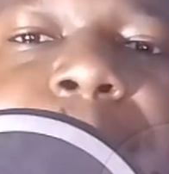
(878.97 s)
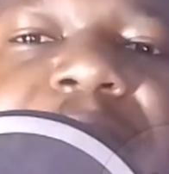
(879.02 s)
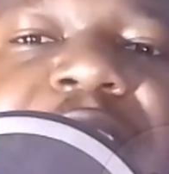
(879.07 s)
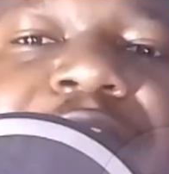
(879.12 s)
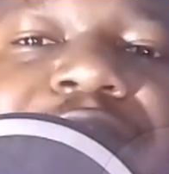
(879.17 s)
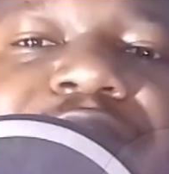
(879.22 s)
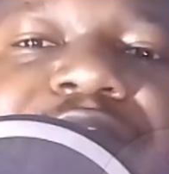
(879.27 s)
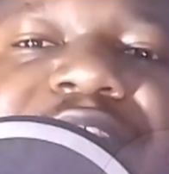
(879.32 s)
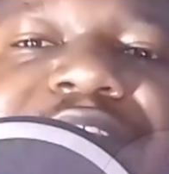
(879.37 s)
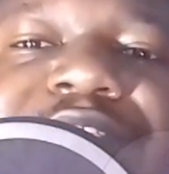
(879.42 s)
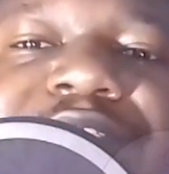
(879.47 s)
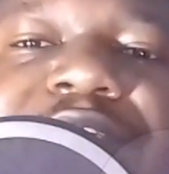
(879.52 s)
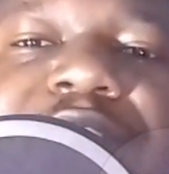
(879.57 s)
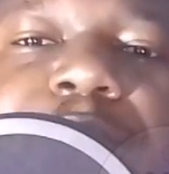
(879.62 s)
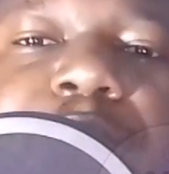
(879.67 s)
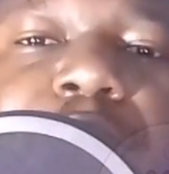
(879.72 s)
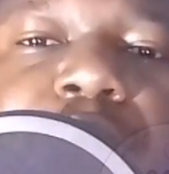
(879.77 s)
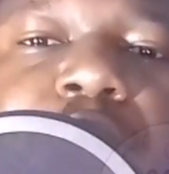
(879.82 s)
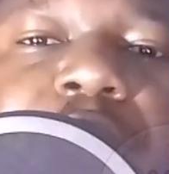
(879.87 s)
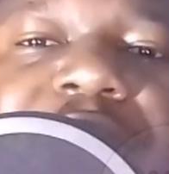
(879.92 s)

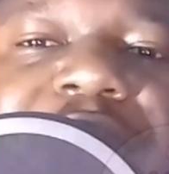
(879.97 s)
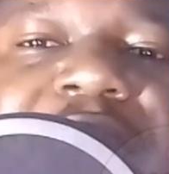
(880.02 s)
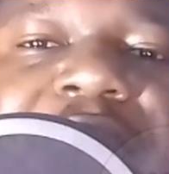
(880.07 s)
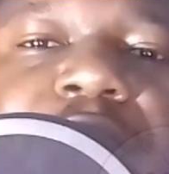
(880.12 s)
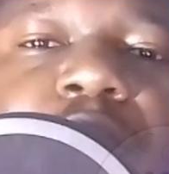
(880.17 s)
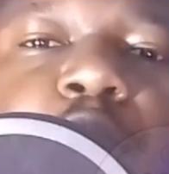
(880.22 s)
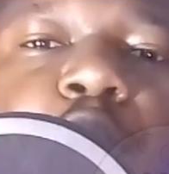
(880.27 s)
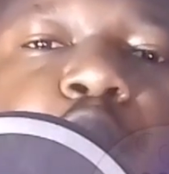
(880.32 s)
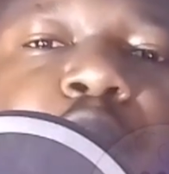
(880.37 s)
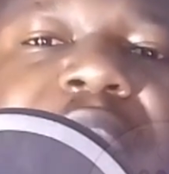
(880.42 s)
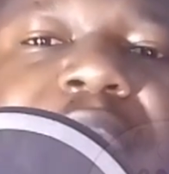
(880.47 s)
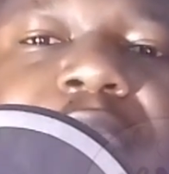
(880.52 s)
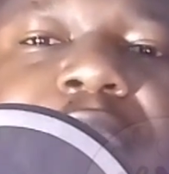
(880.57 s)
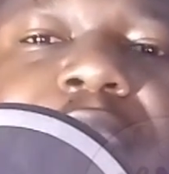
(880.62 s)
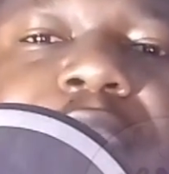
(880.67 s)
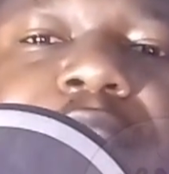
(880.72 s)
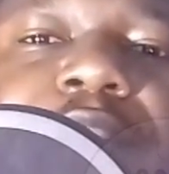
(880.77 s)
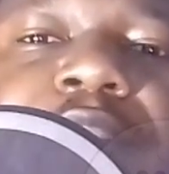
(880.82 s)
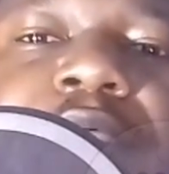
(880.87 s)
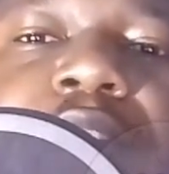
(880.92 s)
investing more than
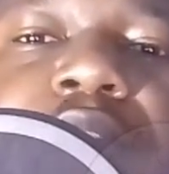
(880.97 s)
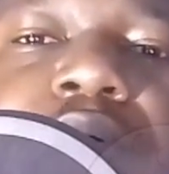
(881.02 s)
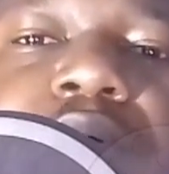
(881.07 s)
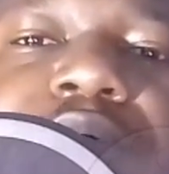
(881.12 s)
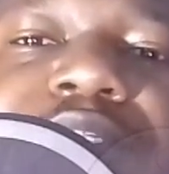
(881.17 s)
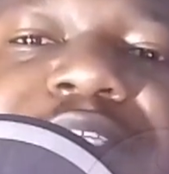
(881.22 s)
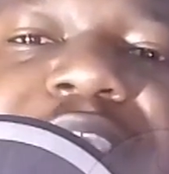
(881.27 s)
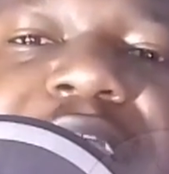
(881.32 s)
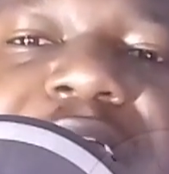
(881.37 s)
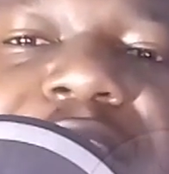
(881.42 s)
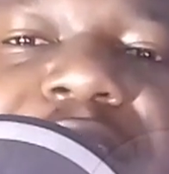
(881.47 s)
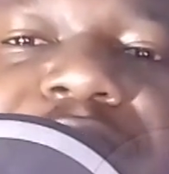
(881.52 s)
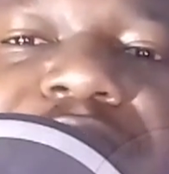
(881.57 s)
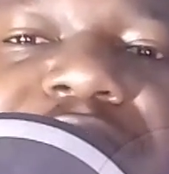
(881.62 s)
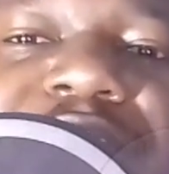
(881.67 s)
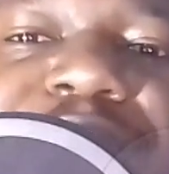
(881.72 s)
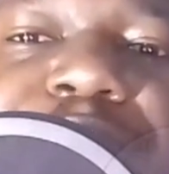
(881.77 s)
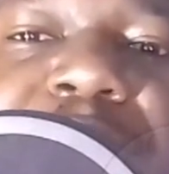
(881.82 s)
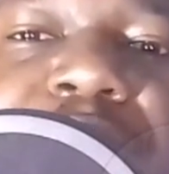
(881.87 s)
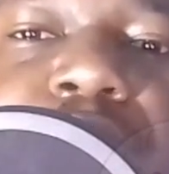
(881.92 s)
we, the locals, can
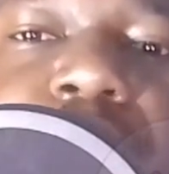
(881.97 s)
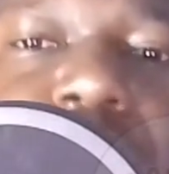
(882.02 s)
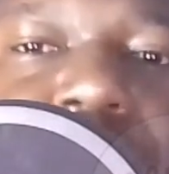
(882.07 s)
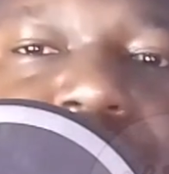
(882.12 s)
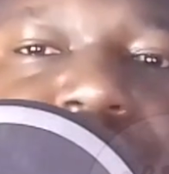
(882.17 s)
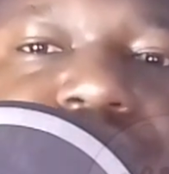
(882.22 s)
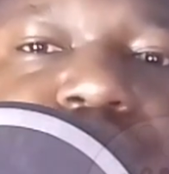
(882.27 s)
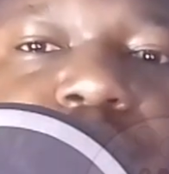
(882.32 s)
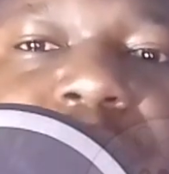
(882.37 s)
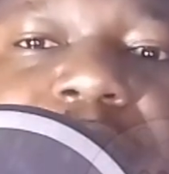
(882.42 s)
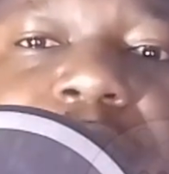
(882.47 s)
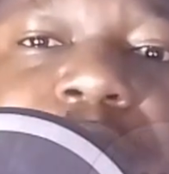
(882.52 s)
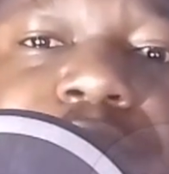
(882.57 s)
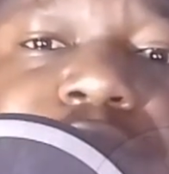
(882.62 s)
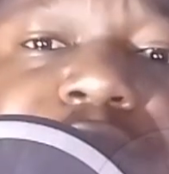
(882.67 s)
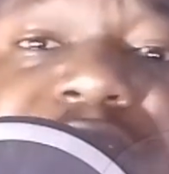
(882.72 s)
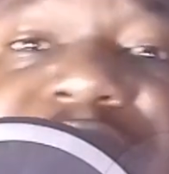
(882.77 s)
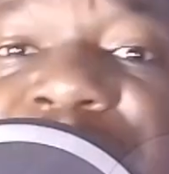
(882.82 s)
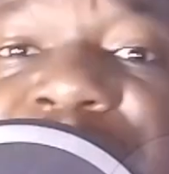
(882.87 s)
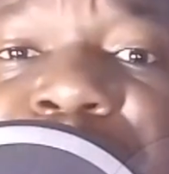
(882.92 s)
invest, because we
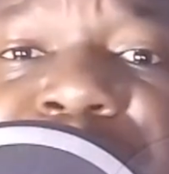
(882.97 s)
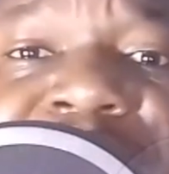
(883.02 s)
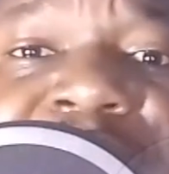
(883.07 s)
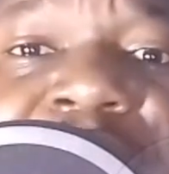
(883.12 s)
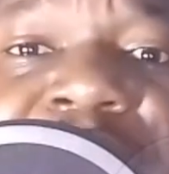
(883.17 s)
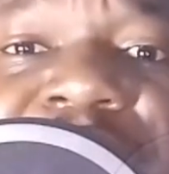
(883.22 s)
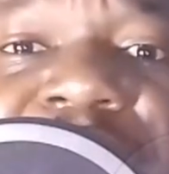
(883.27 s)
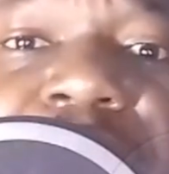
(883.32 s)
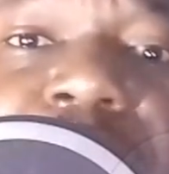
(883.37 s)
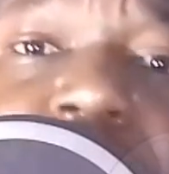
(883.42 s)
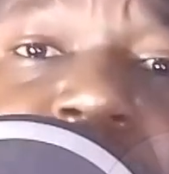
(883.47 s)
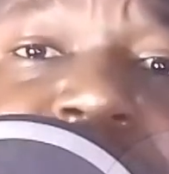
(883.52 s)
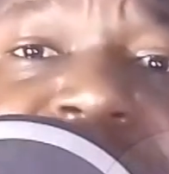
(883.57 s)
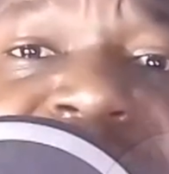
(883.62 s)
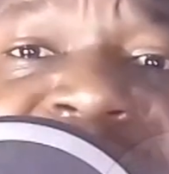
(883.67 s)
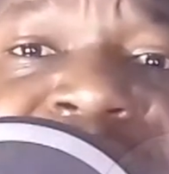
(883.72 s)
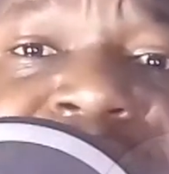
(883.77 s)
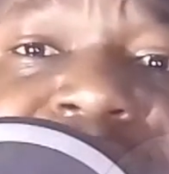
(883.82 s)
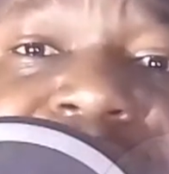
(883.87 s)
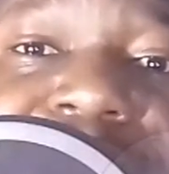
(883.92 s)
cannot simply
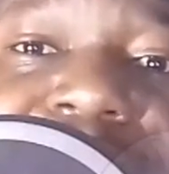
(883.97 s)
afford.